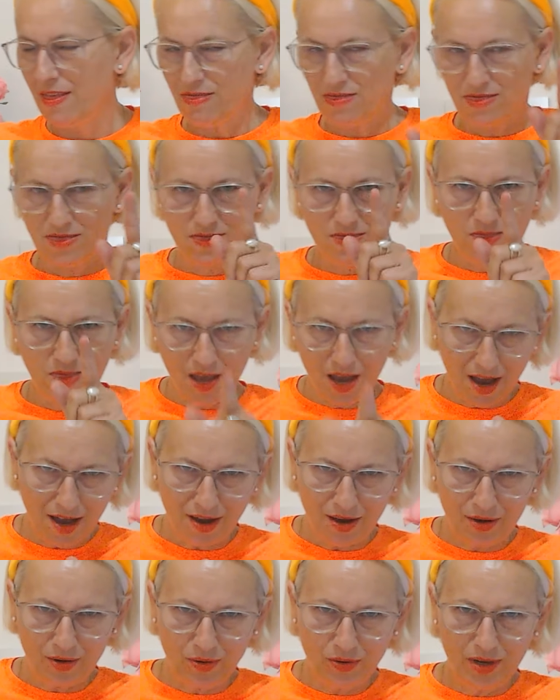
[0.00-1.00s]

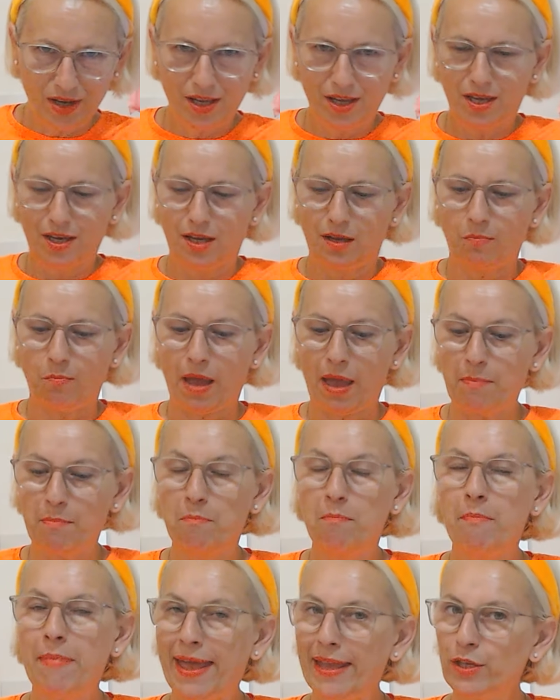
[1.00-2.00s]
Now my
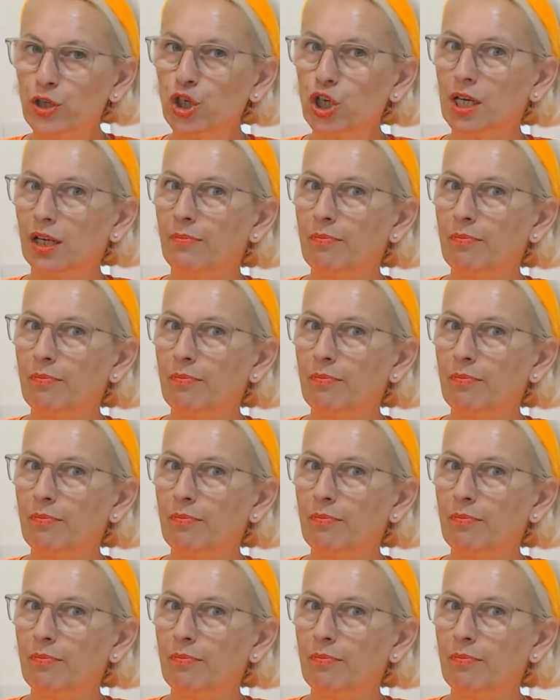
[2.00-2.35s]
magical,